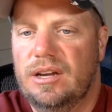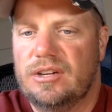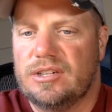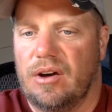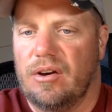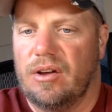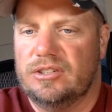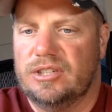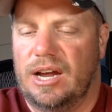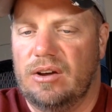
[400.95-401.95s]

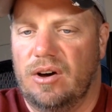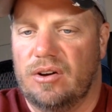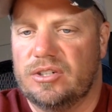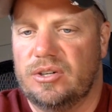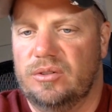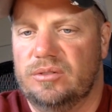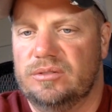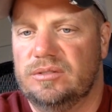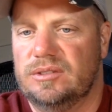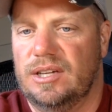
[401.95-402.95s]
Chicago Auto Show.
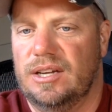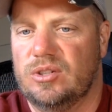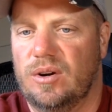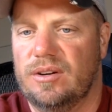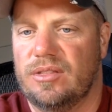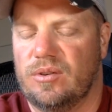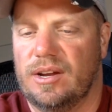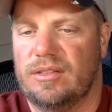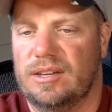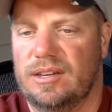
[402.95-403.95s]
Jordan throwing
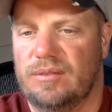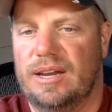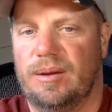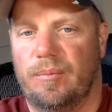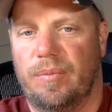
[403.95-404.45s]
out the random